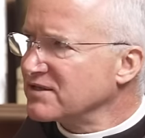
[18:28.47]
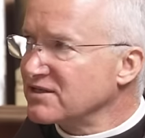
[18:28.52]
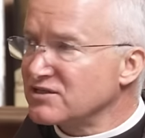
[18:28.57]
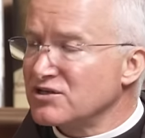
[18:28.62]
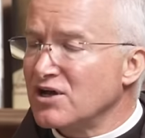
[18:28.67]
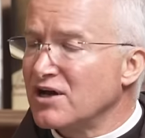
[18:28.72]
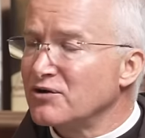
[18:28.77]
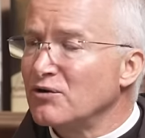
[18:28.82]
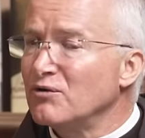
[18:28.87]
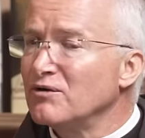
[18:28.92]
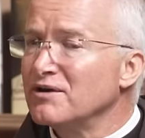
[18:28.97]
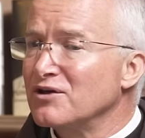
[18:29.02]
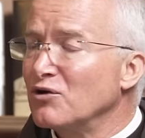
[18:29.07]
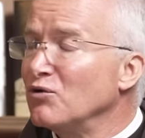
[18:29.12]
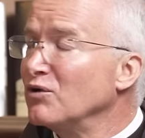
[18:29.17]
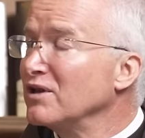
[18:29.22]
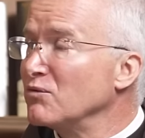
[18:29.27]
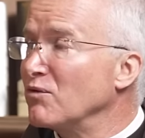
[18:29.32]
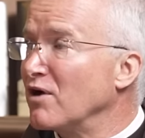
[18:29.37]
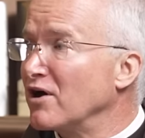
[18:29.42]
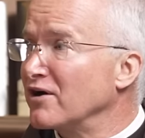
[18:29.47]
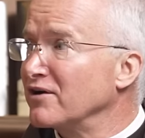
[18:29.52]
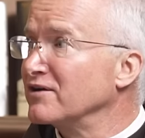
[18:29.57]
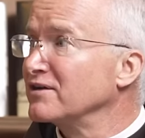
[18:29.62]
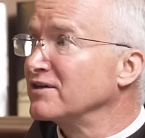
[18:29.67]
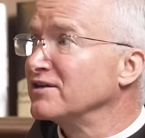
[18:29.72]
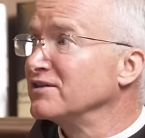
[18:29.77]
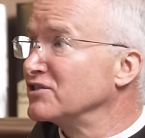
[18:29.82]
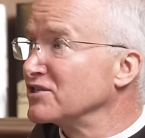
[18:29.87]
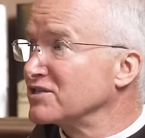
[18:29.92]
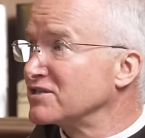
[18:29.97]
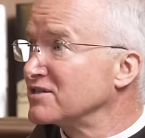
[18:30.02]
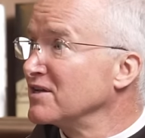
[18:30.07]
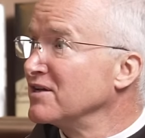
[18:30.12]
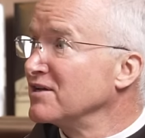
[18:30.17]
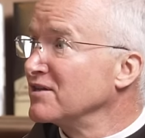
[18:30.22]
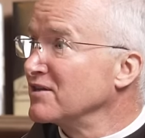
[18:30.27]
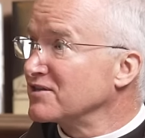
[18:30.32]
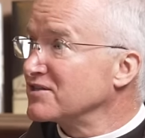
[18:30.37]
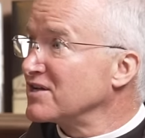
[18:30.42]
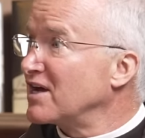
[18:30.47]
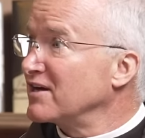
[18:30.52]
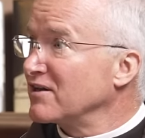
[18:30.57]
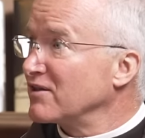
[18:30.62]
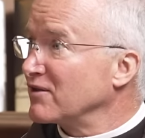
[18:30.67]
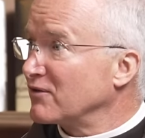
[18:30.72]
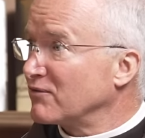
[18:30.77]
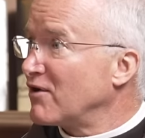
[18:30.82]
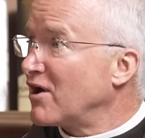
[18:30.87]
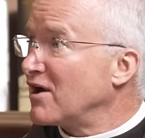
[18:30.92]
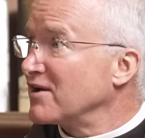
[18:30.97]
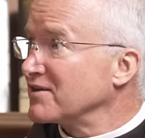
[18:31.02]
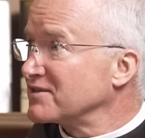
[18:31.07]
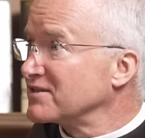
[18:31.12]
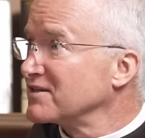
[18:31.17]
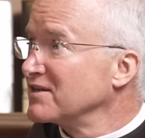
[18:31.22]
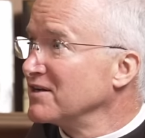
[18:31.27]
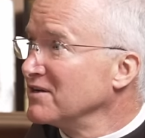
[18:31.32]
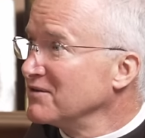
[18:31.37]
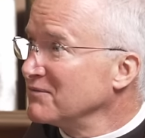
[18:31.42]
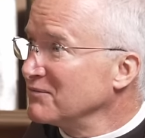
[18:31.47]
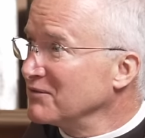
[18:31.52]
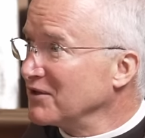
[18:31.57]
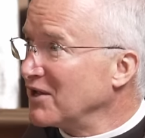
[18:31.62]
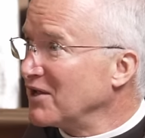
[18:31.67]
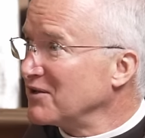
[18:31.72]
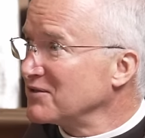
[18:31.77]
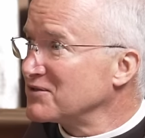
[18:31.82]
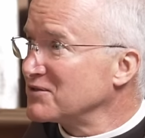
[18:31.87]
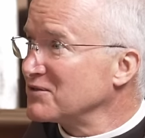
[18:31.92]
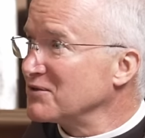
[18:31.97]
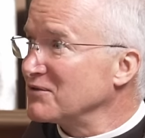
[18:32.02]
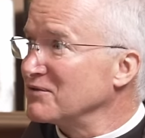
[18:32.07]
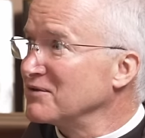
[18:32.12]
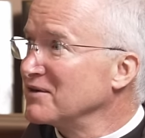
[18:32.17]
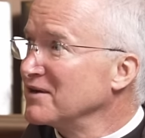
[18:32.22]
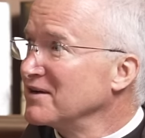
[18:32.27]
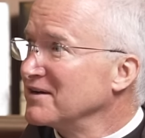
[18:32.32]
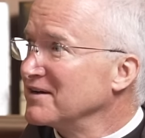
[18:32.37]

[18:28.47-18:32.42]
It's not only holy water, just the sign of the cross will also